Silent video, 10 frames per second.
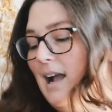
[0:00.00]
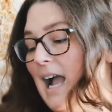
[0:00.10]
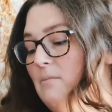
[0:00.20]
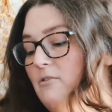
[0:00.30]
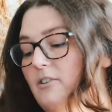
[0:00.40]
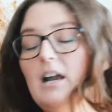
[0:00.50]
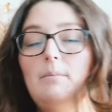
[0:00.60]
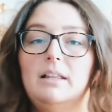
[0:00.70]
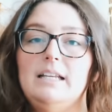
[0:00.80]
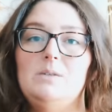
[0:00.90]
I'm very
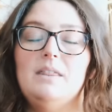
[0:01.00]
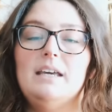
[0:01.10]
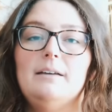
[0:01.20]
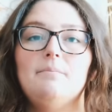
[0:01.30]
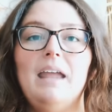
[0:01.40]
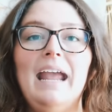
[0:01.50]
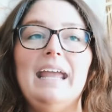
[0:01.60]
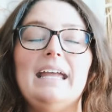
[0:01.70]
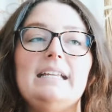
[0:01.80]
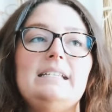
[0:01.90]
pleased with it,
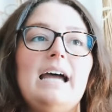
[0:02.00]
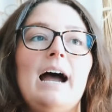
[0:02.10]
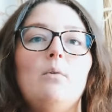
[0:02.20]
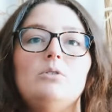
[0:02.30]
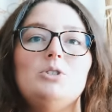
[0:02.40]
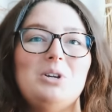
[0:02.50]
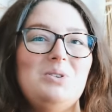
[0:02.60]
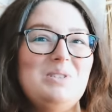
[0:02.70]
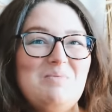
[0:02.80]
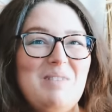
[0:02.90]
and I will show you some